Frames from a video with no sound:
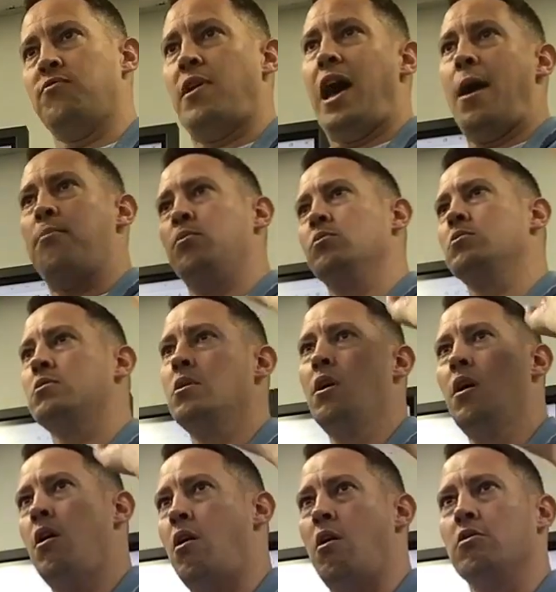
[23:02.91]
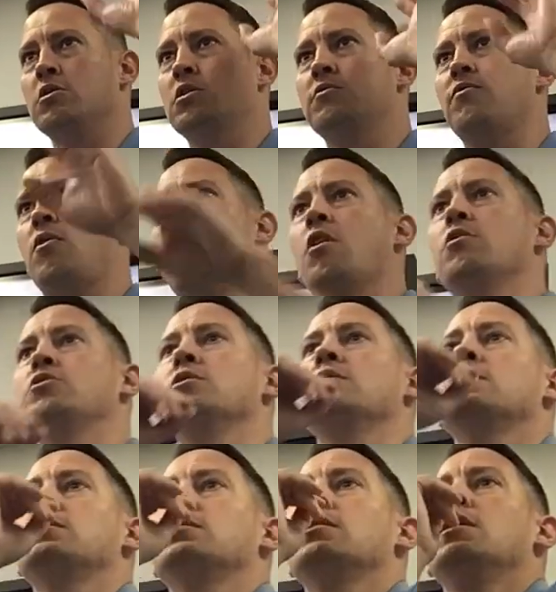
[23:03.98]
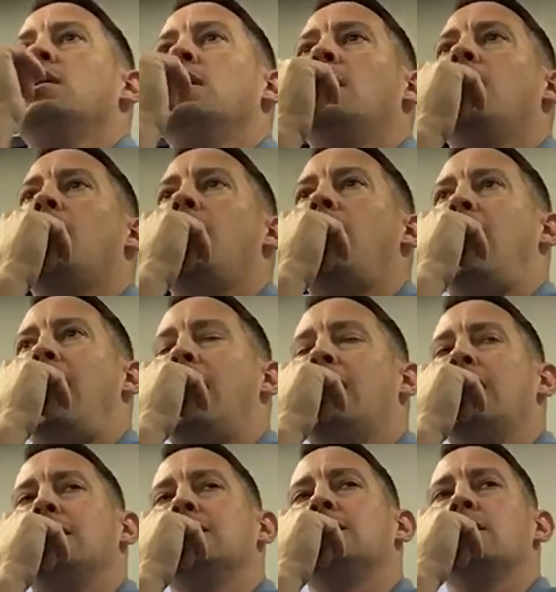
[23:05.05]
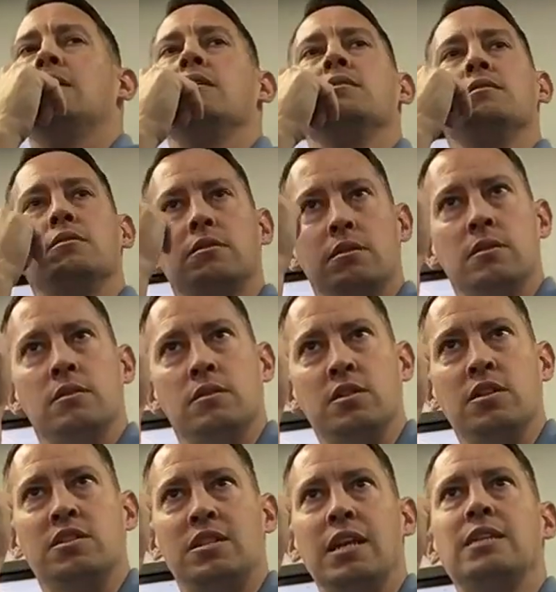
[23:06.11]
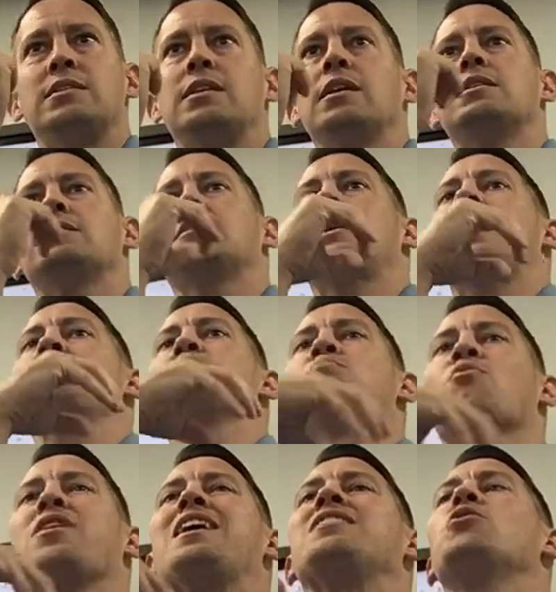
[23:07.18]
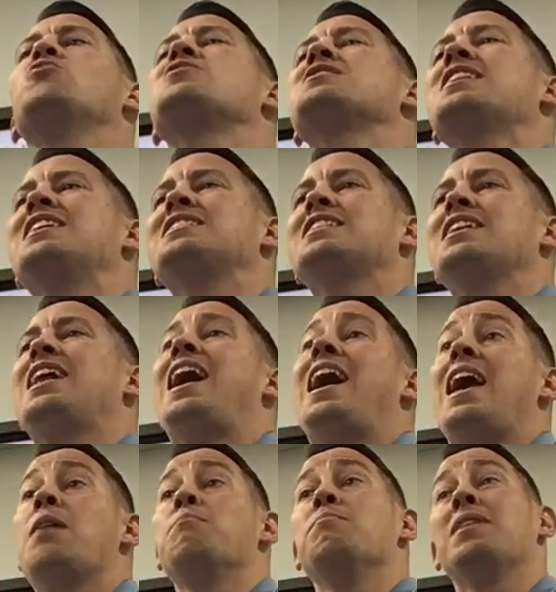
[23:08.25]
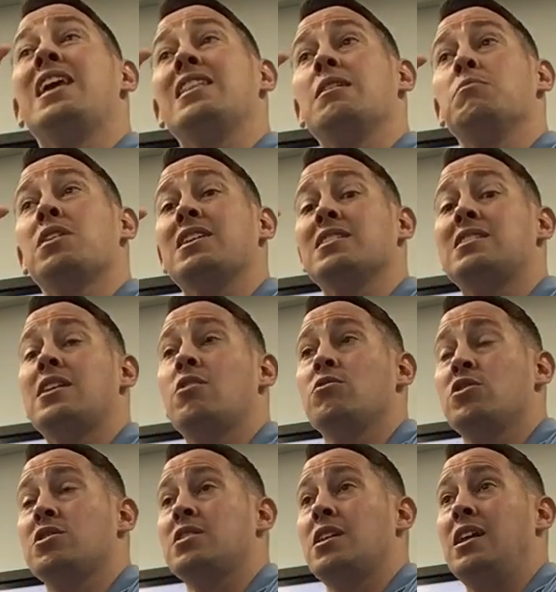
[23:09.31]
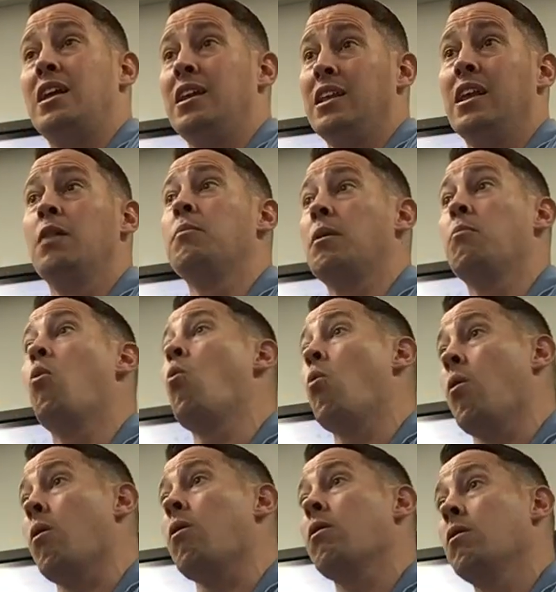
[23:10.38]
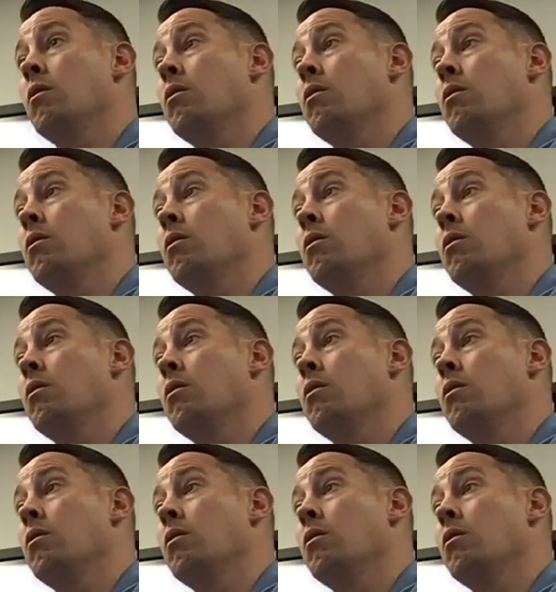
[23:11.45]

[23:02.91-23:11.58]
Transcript: for apples, oranges for oranges, and statistics can bring those things to light and get them to consider this a little bit more.